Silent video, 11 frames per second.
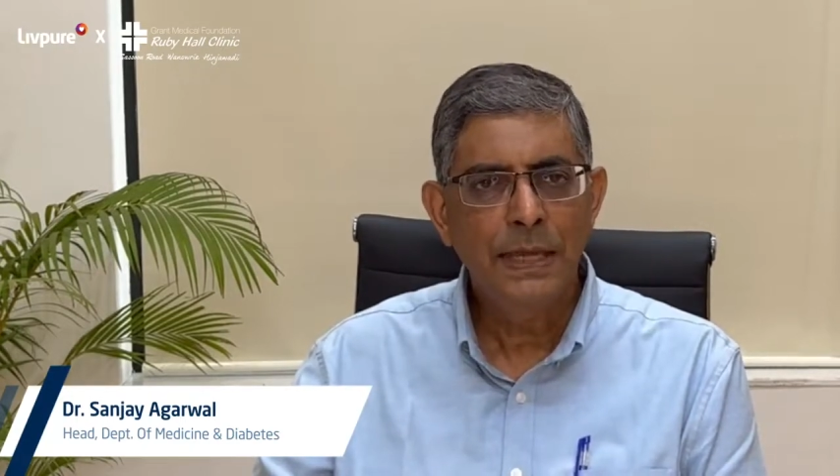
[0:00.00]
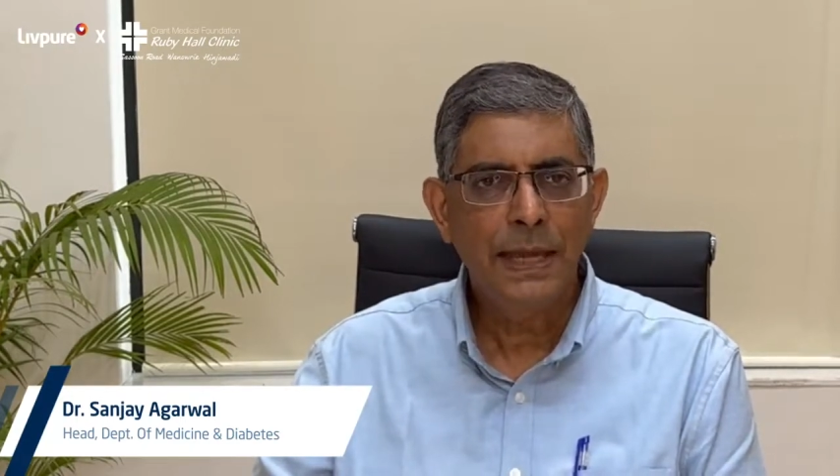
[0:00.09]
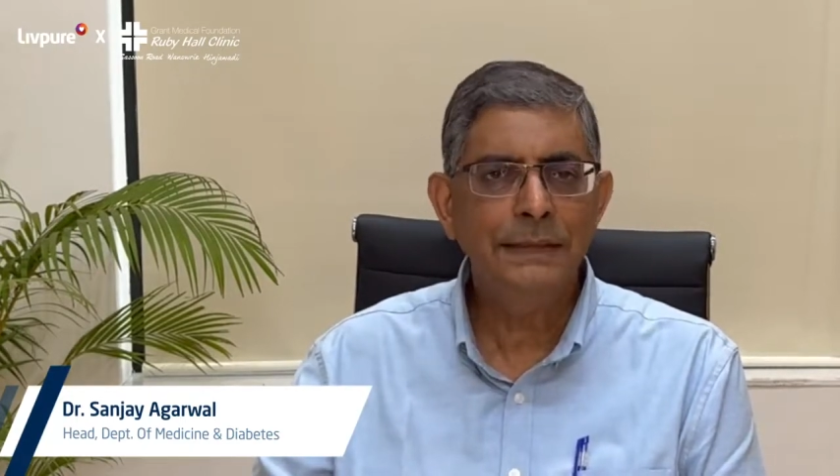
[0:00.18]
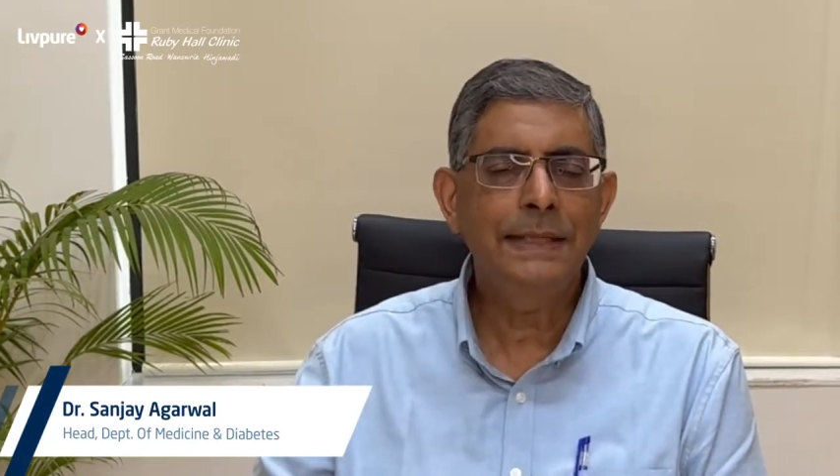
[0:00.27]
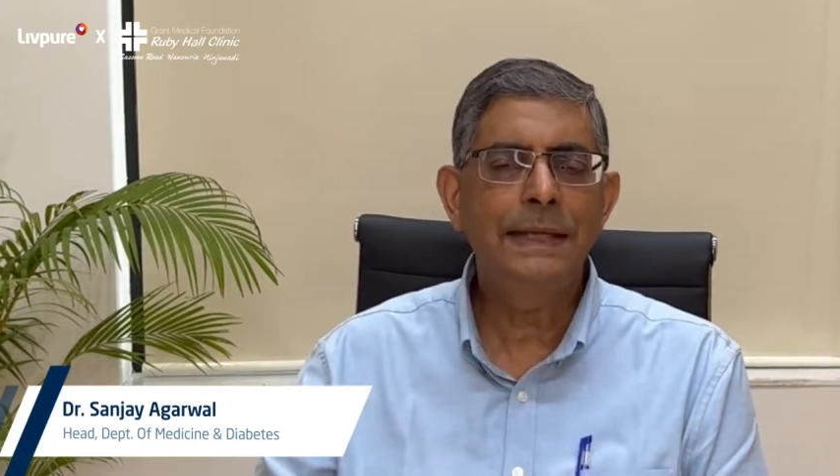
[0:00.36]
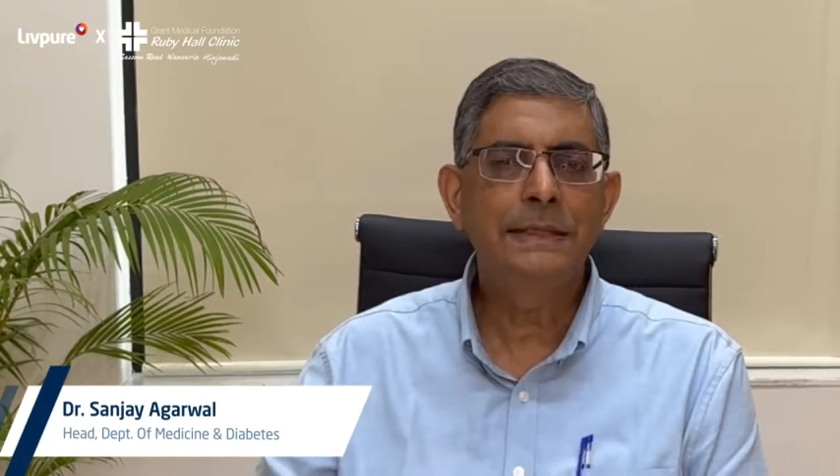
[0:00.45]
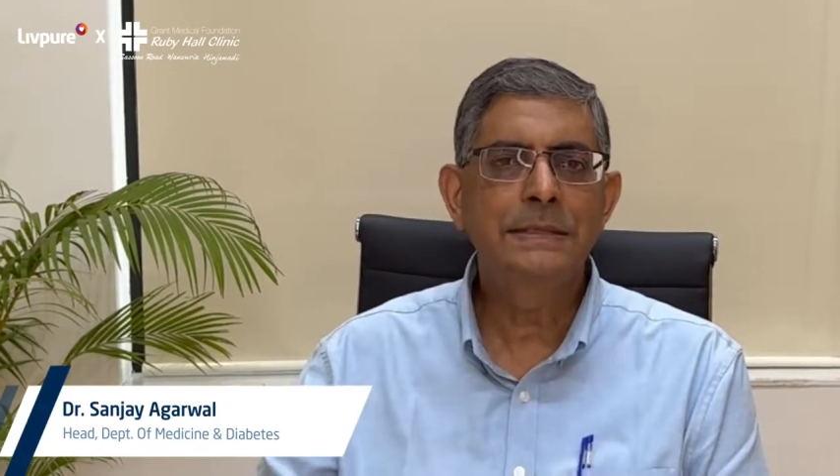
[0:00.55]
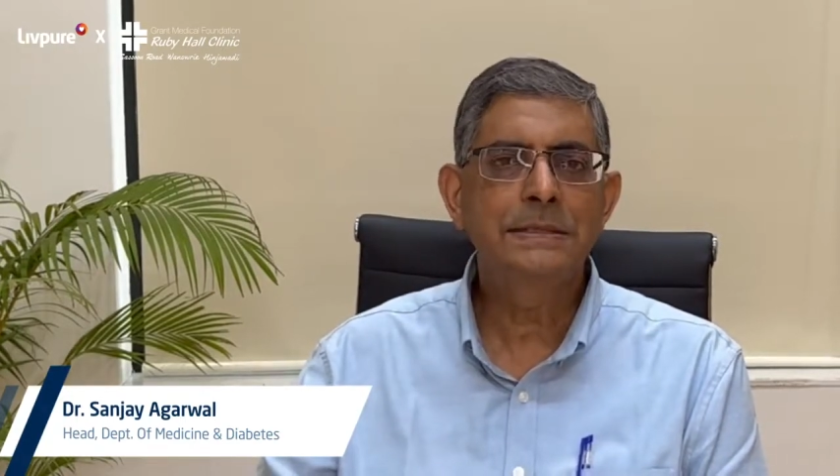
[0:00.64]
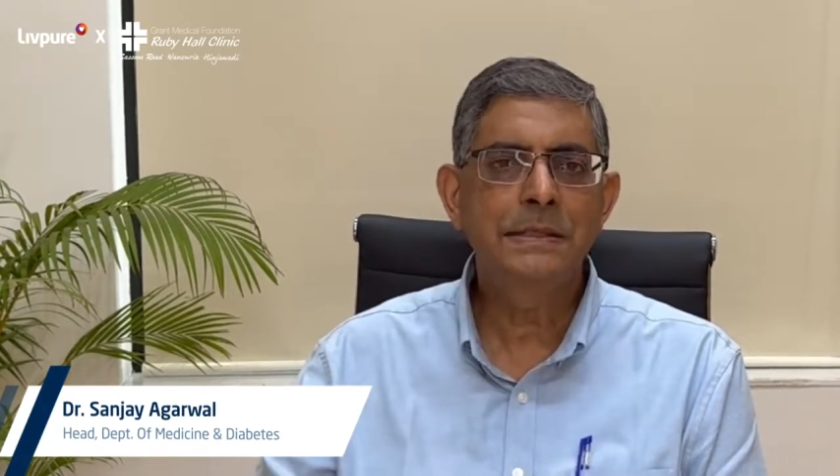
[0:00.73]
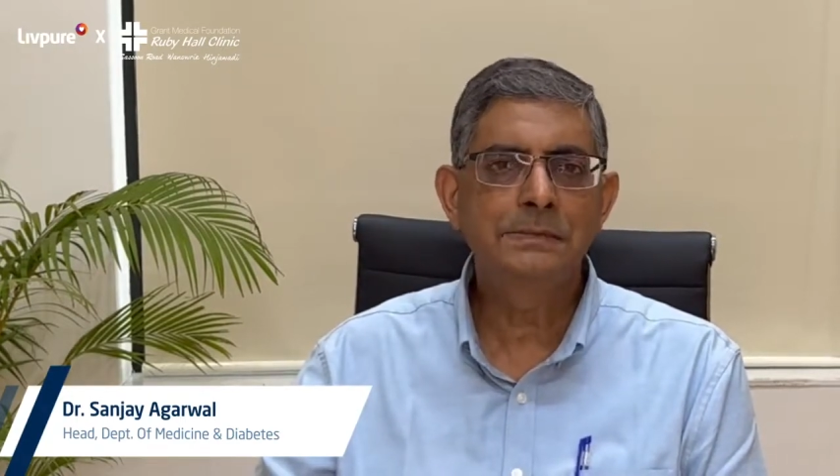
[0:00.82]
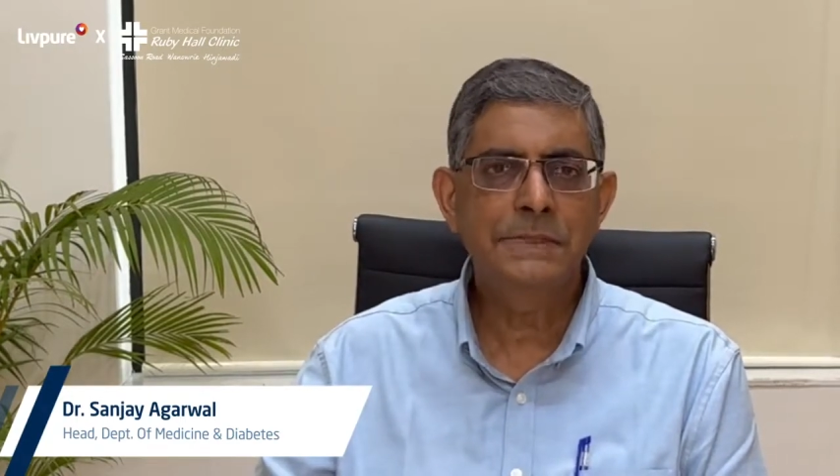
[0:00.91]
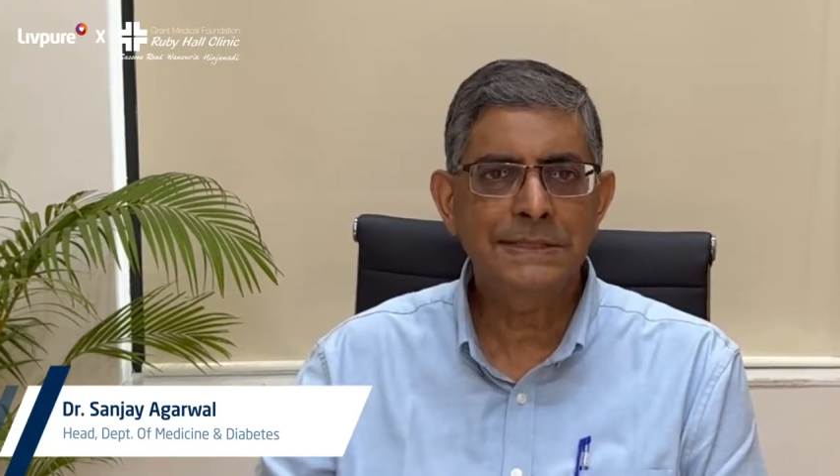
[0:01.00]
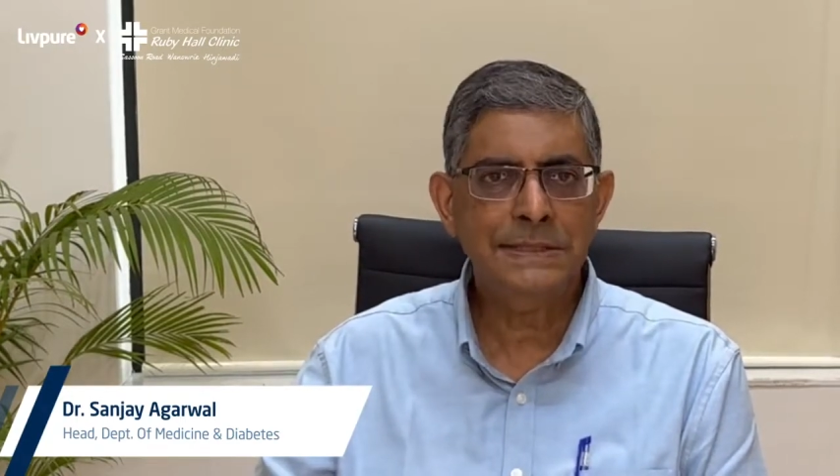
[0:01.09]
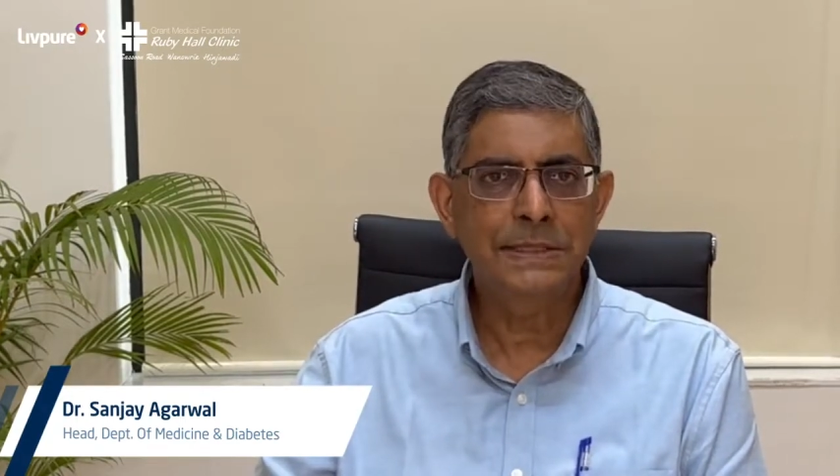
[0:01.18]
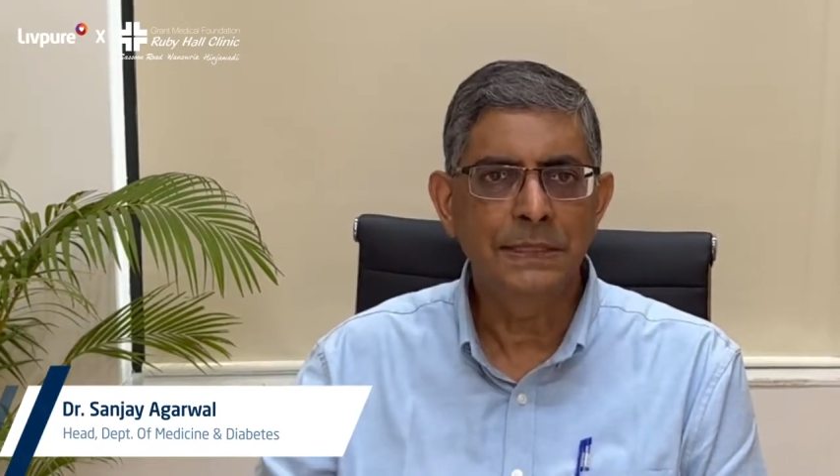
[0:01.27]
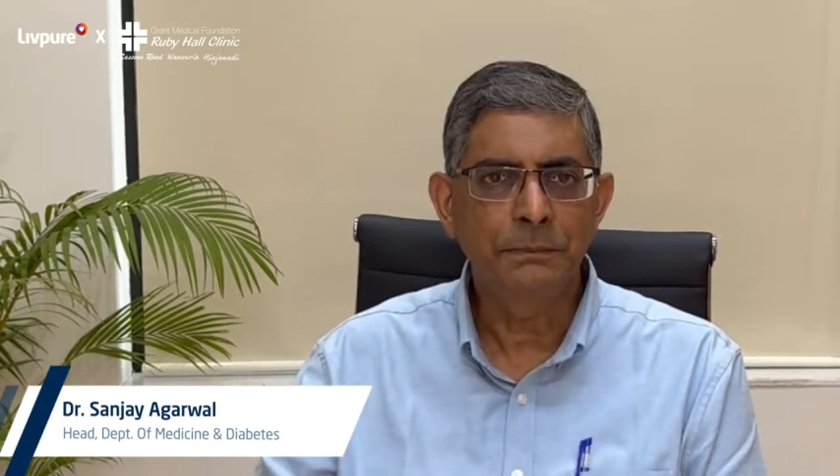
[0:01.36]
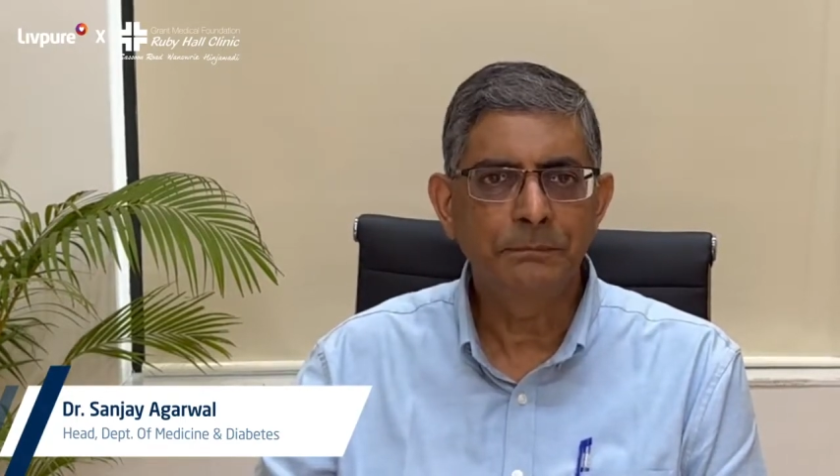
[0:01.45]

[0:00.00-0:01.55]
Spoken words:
and that disturbs the sleep.